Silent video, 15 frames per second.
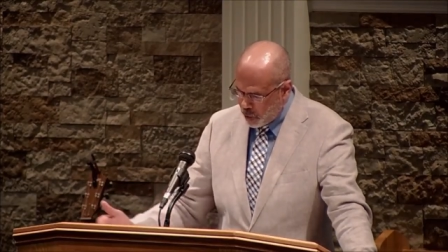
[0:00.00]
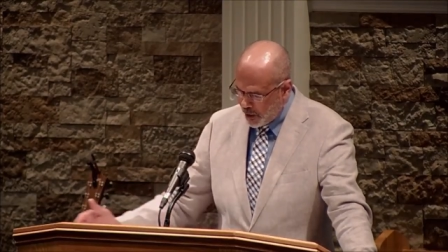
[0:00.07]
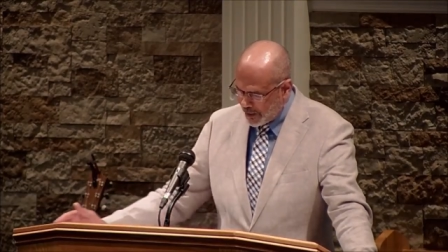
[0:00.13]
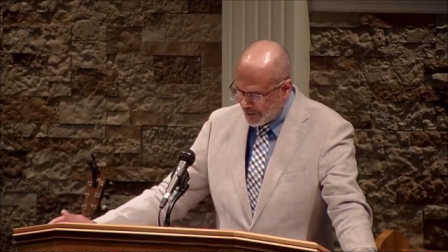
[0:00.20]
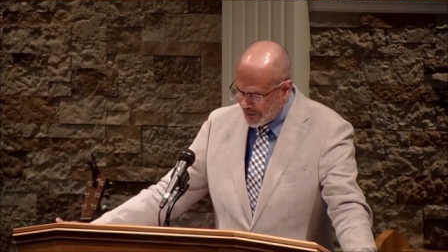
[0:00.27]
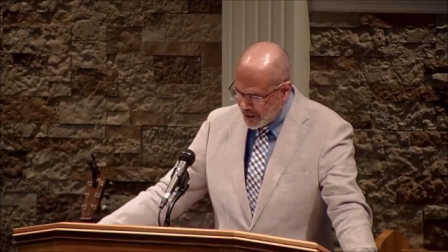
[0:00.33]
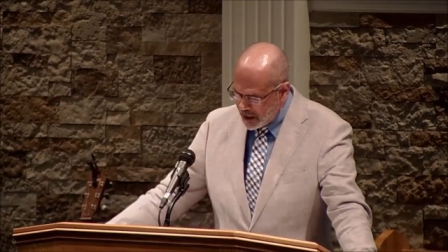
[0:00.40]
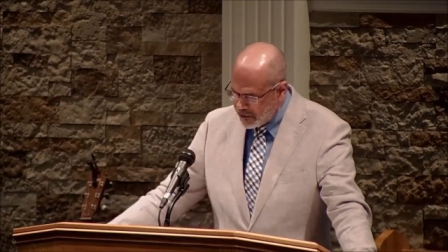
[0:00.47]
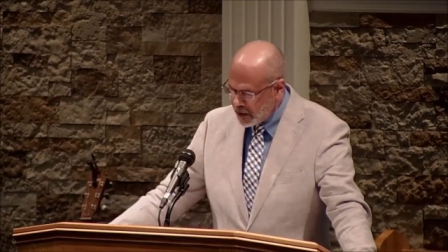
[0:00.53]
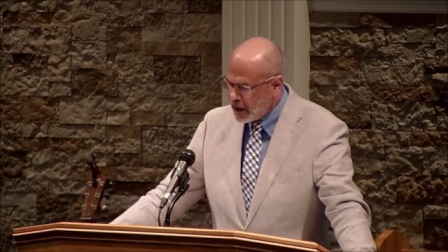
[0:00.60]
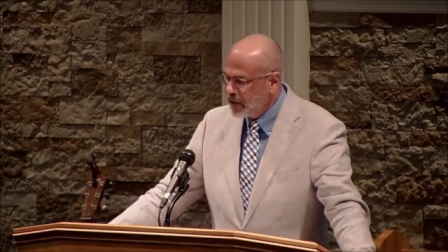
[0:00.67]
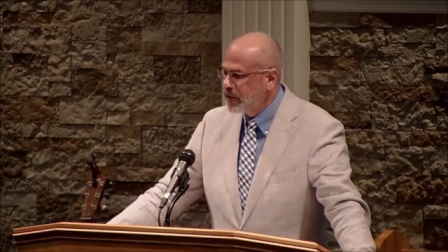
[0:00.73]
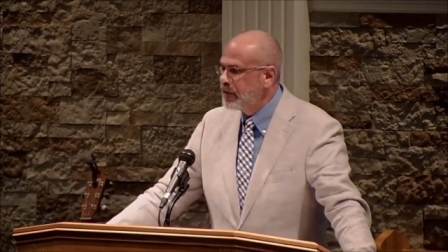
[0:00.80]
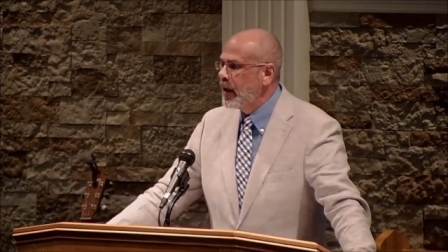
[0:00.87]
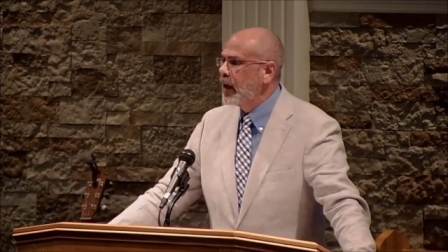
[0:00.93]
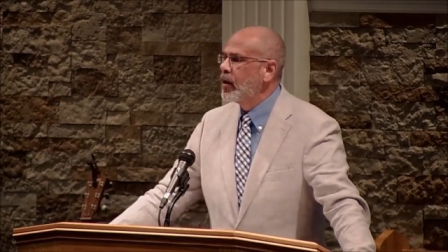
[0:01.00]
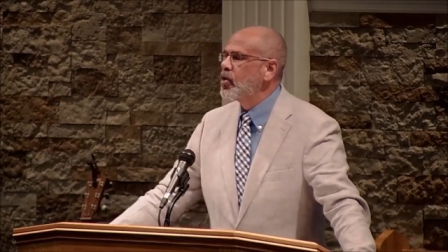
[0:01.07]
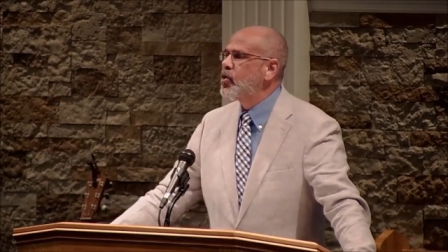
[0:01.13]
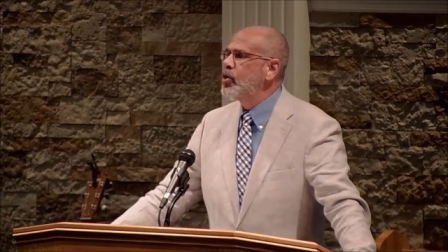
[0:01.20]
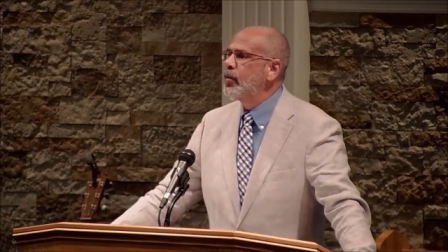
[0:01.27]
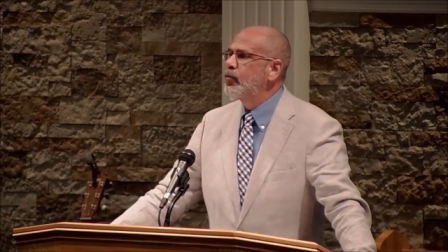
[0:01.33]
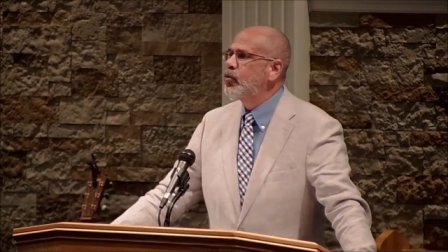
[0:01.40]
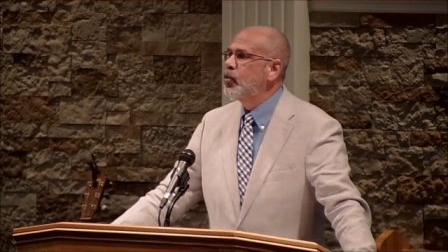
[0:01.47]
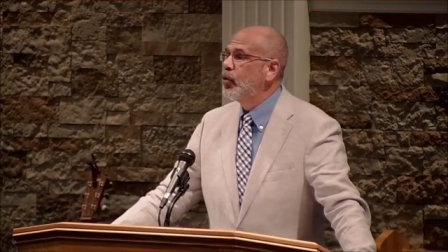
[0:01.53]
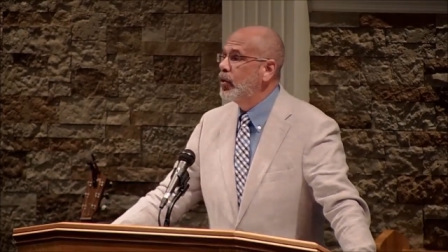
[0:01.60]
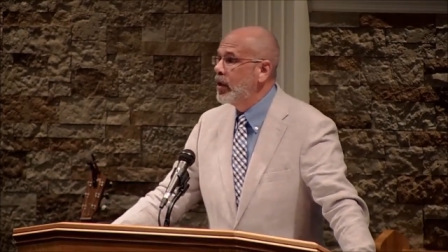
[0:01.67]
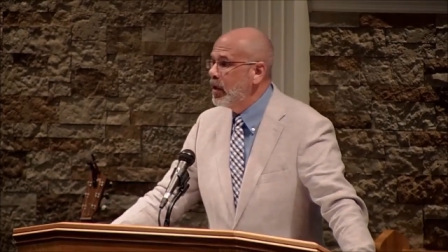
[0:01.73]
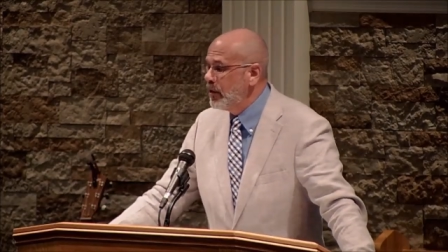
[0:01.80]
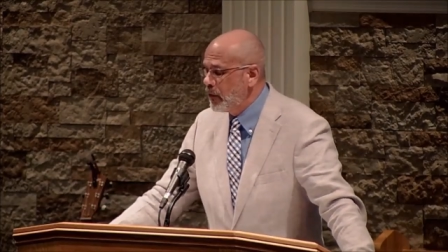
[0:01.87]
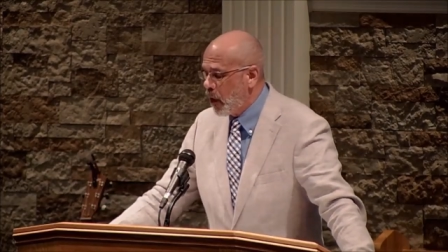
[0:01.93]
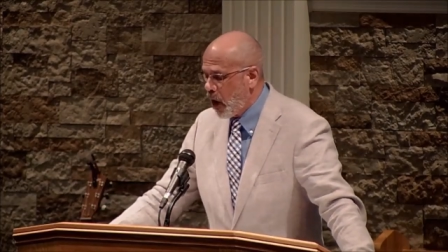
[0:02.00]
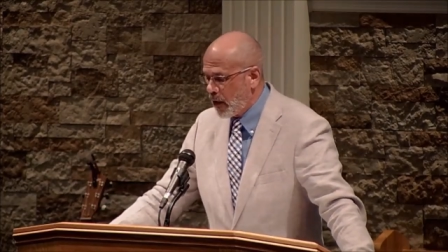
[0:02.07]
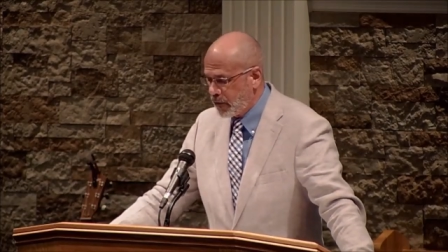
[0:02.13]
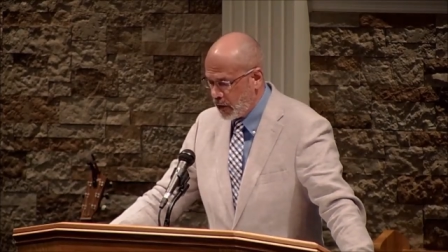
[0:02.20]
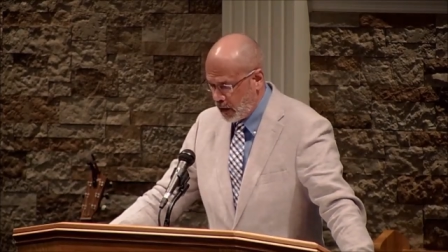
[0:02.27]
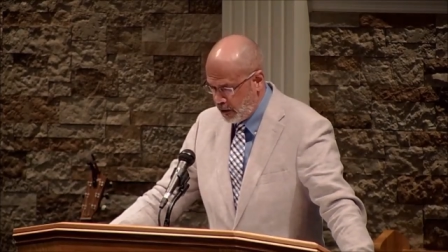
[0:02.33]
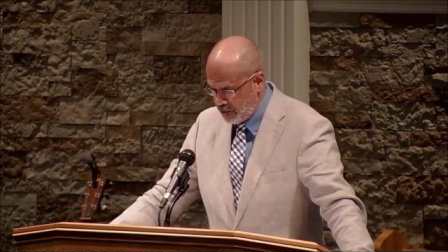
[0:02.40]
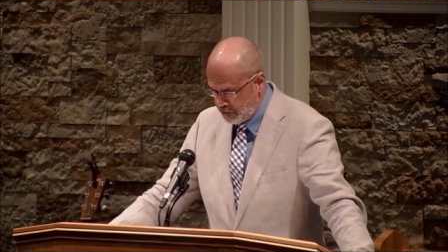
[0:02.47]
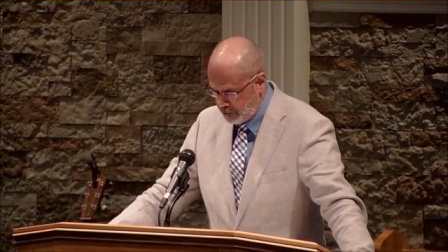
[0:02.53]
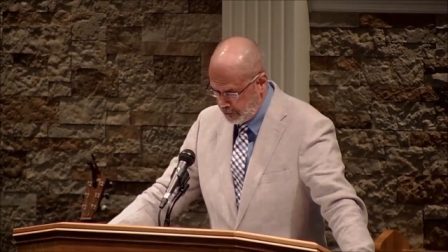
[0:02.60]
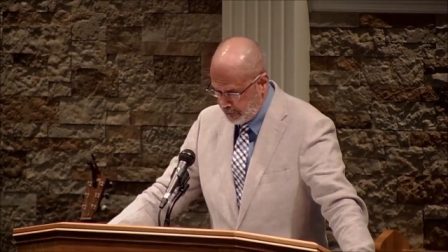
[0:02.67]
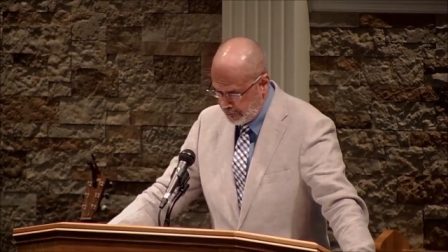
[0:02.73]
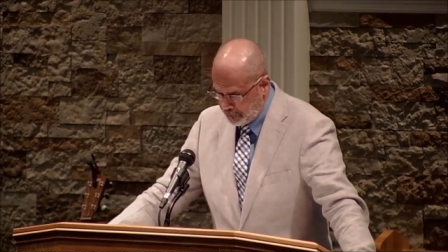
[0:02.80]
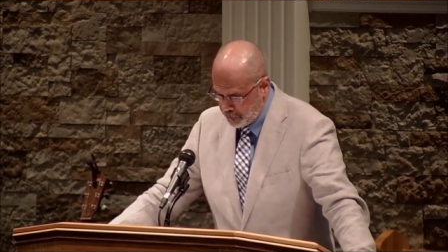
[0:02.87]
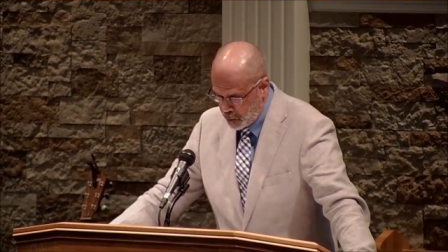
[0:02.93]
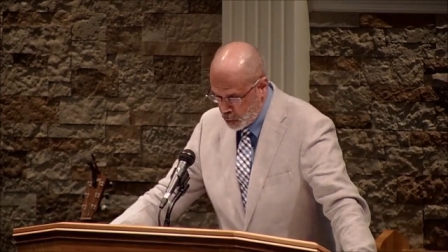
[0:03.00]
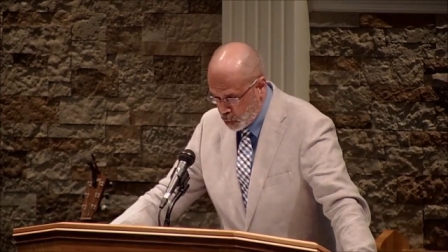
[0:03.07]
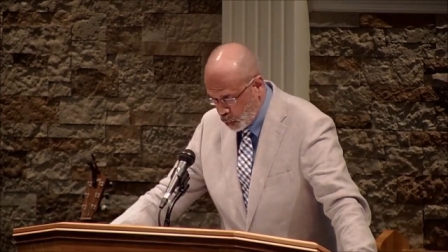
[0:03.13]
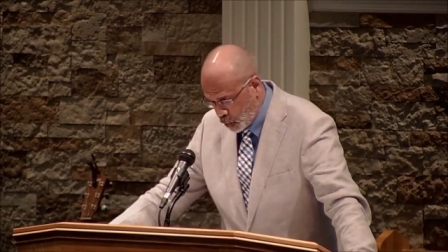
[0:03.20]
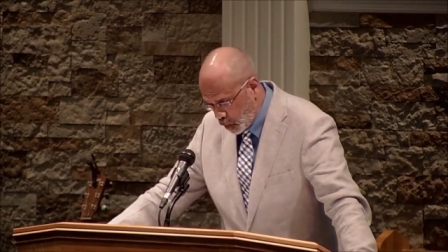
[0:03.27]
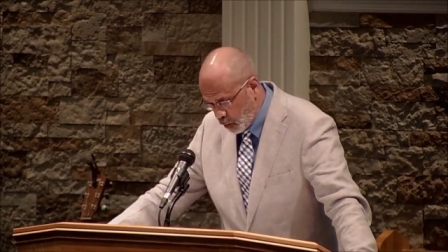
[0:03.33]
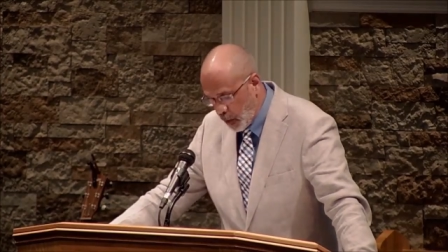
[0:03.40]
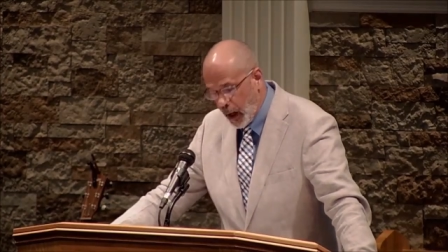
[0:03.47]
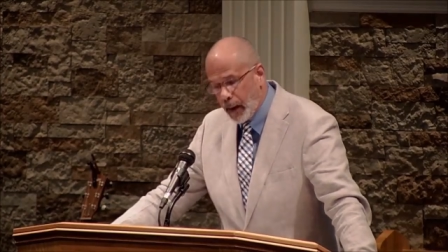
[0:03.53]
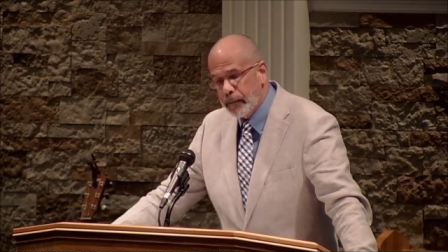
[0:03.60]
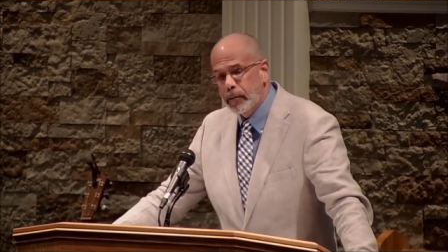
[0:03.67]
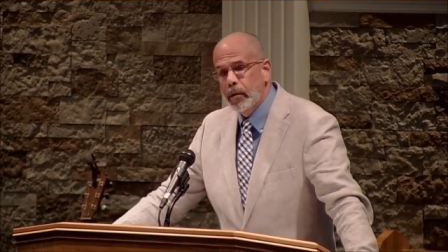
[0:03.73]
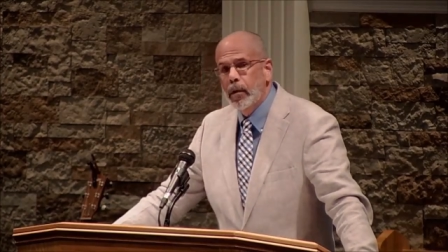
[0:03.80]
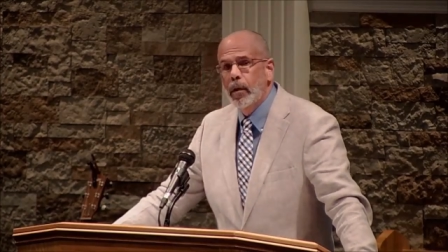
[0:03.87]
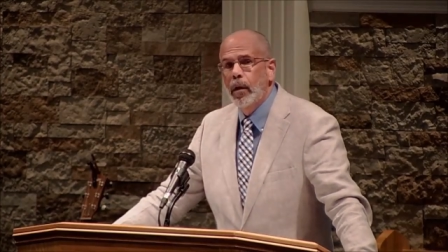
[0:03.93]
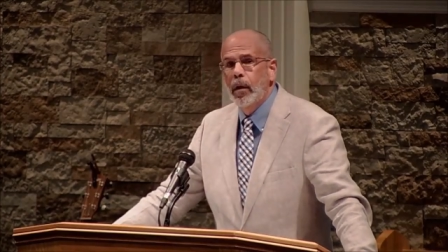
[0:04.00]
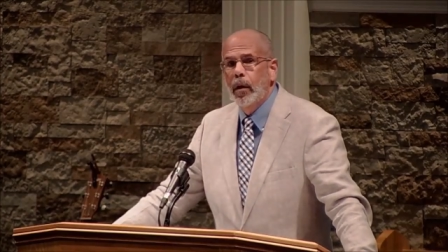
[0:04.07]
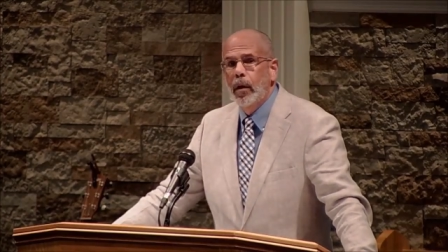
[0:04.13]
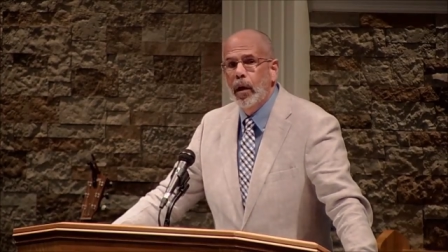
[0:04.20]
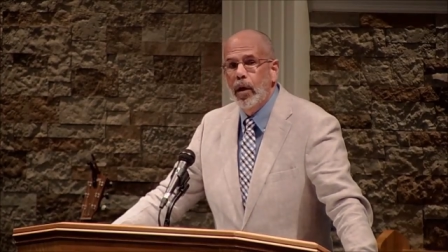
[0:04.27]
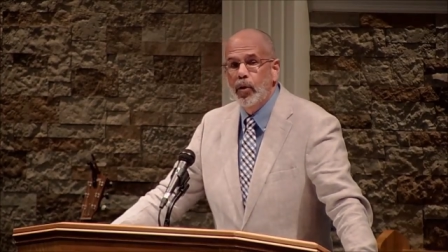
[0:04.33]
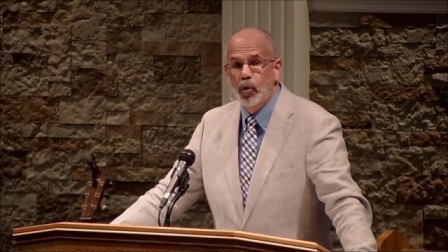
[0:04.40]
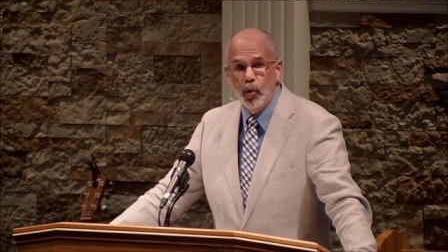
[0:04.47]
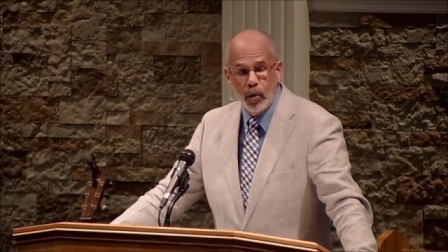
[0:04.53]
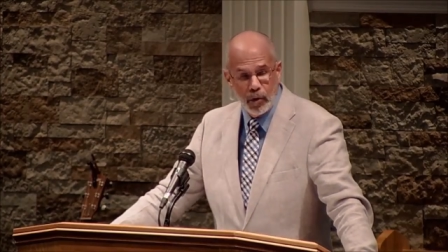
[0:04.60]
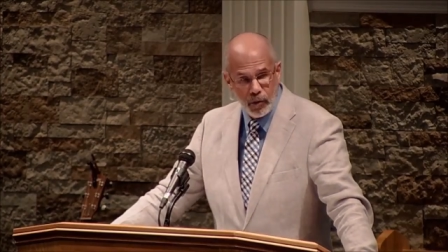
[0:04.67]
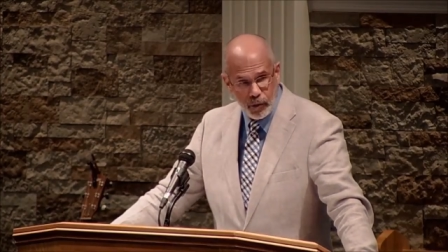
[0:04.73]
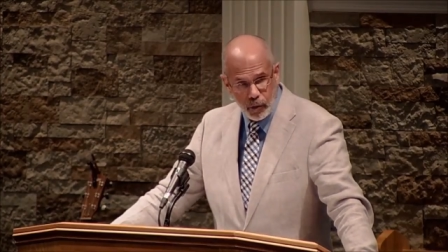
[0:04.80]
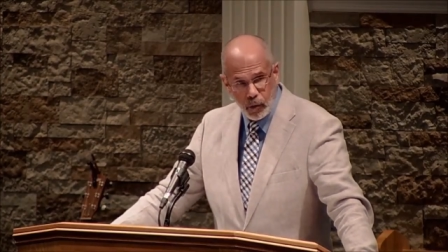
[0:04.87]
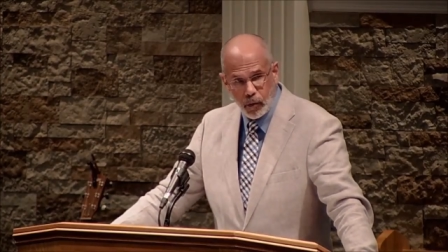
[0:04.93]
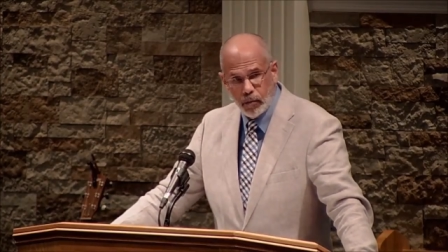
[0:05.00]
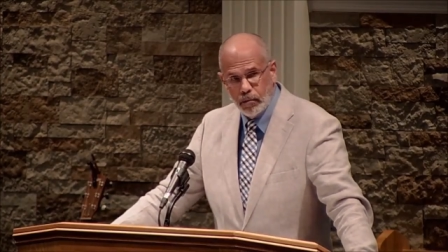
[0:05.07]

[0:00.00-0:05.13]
a living fellowship to live off of, to corrupt, and to consume.